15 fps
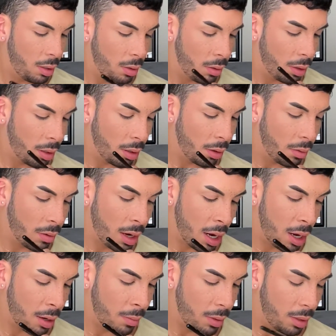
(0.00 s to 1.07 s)
We're gonna
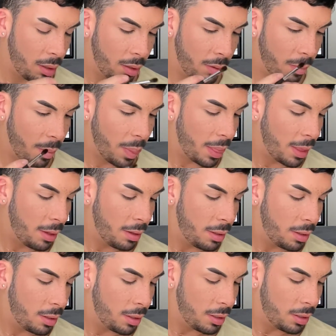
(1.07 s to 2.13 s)
grab
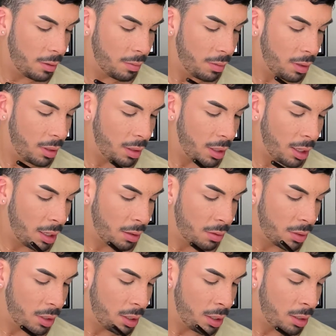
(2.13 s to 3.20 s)
the yellow
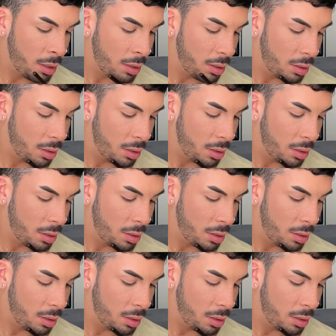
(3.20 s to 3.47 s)
shade